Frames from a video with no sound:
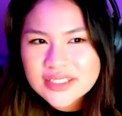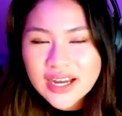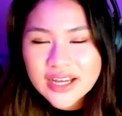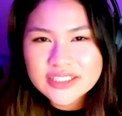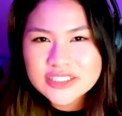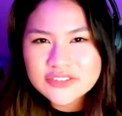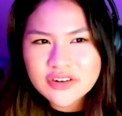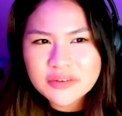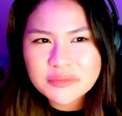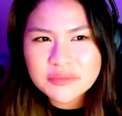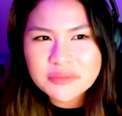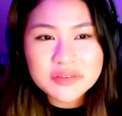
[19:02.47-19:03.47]
at least for
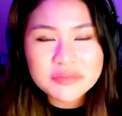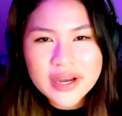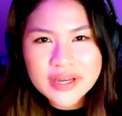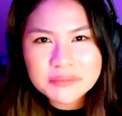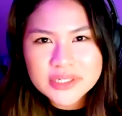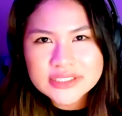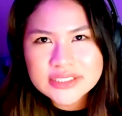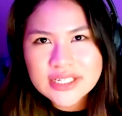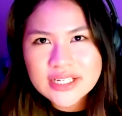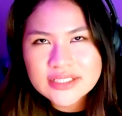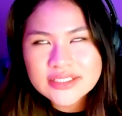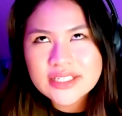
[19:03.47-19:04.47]
me, with my
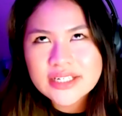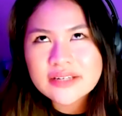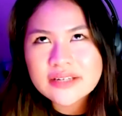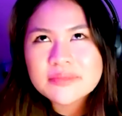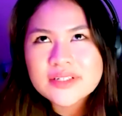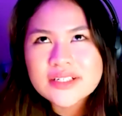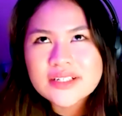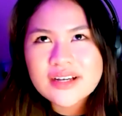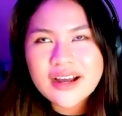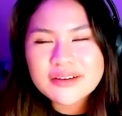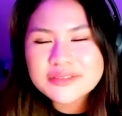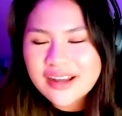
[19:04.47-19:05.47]
personality type,
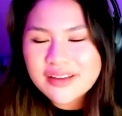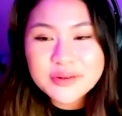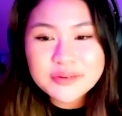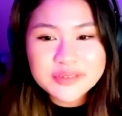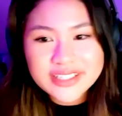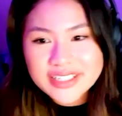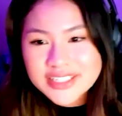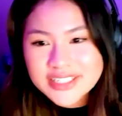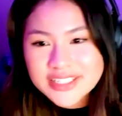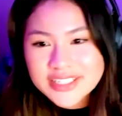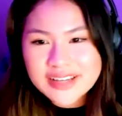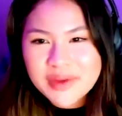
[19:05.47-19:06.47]
I've been really into
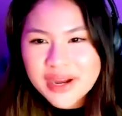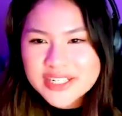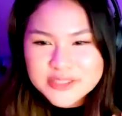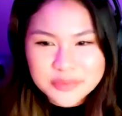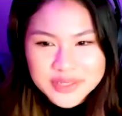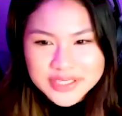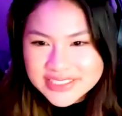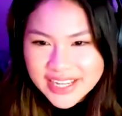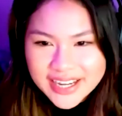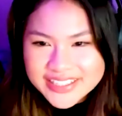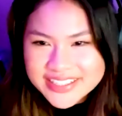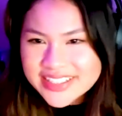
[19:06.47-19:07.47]
the Myers-Briggs
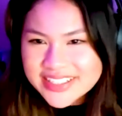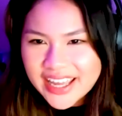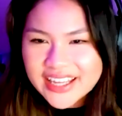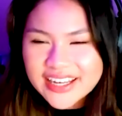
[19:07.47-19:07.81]
test, and I